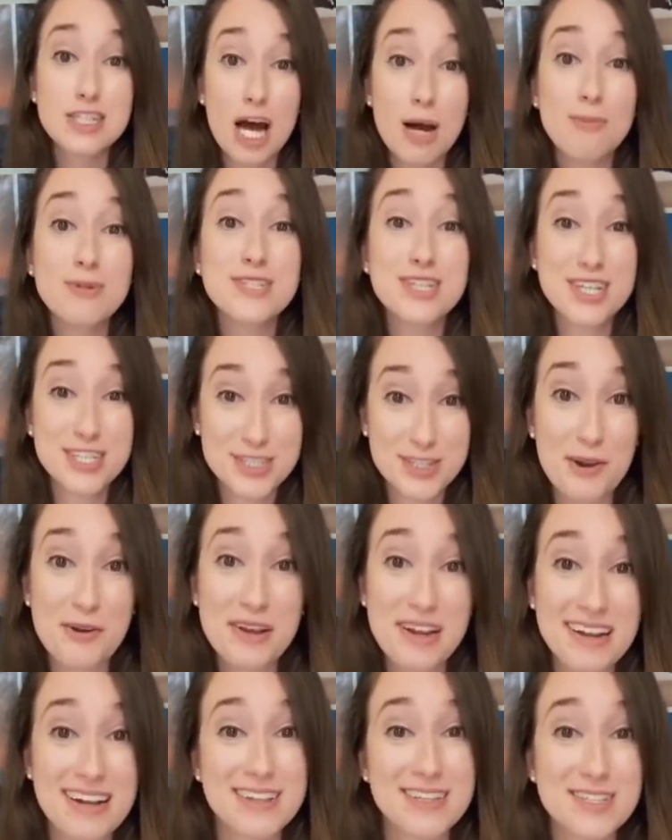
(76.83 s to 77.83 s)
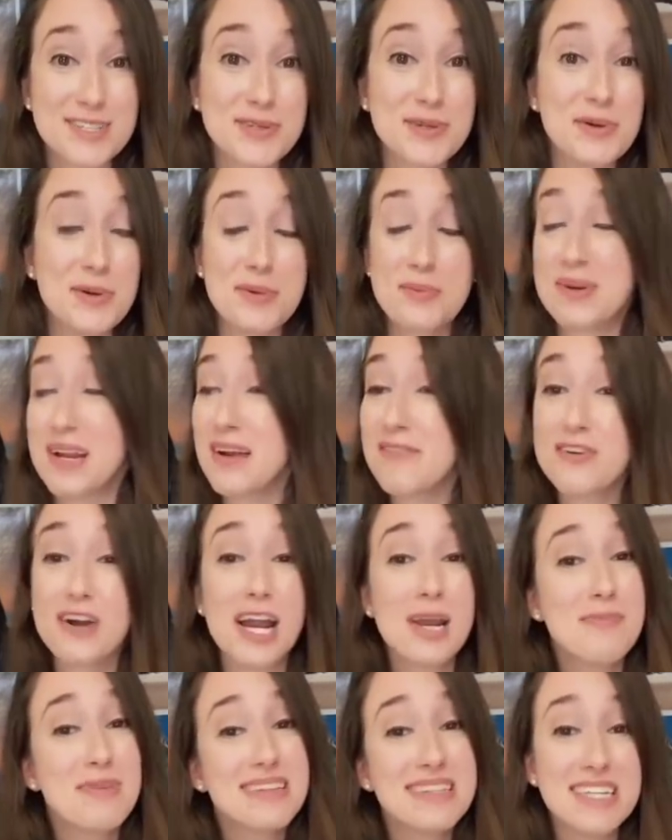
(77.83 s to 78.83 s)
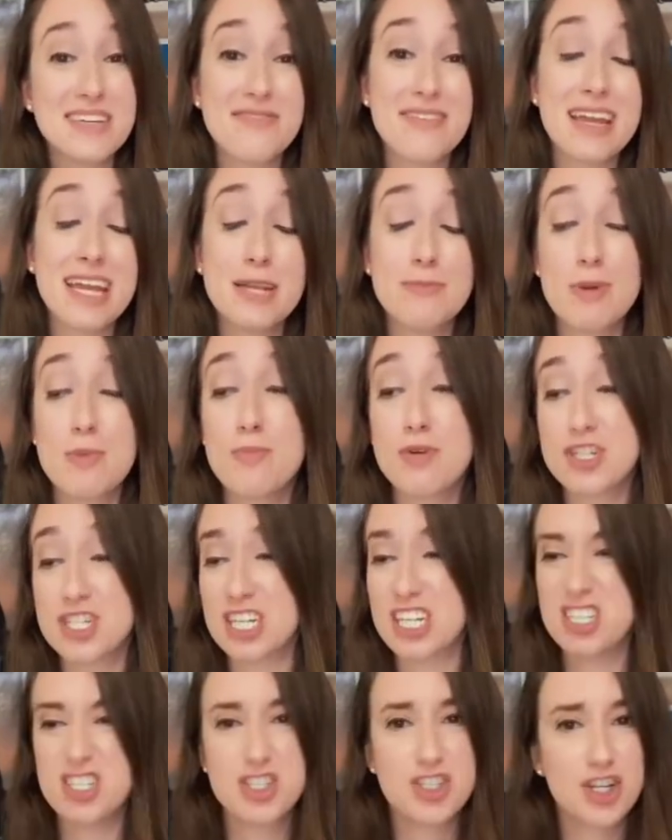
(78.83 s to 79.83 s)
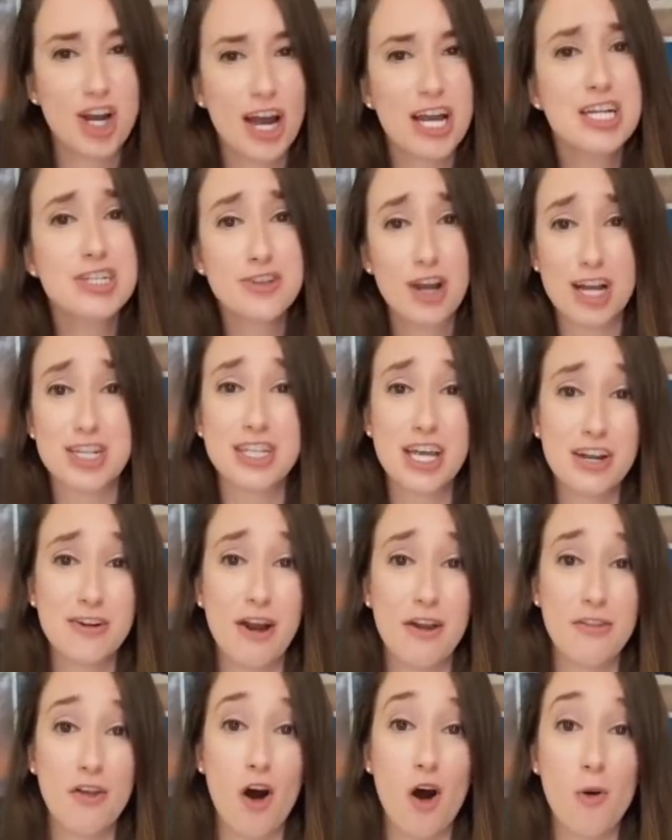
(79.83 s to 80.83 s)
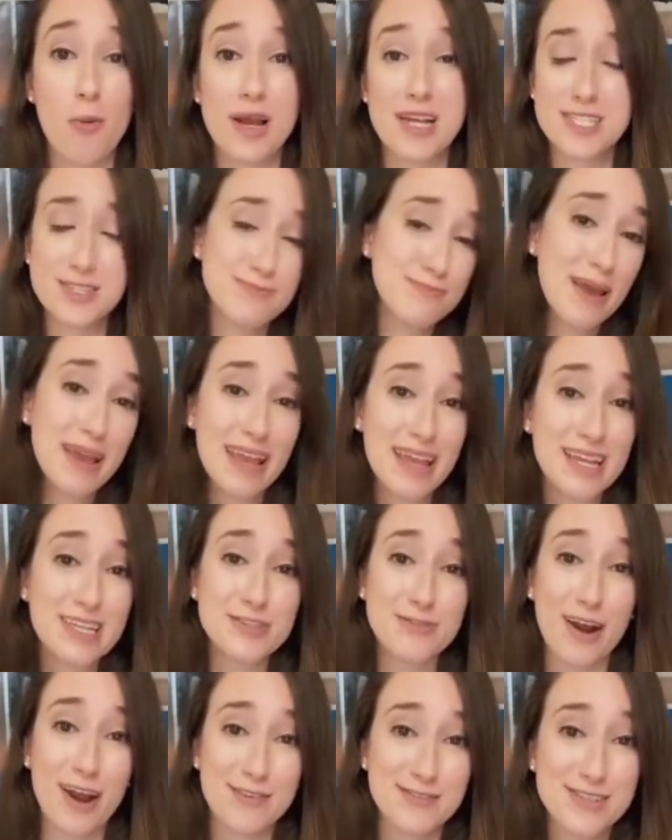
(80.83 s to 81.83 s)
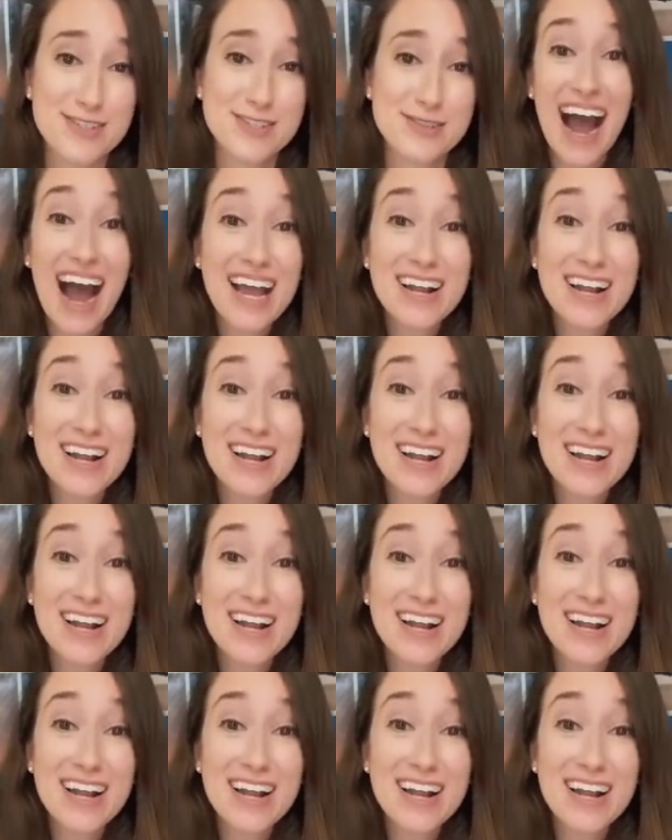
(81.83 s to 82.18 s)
Tom was a custodian at the school, and whenever I'd be leaving, he'd be pushing his giant trash can around the hallways, making his rounds.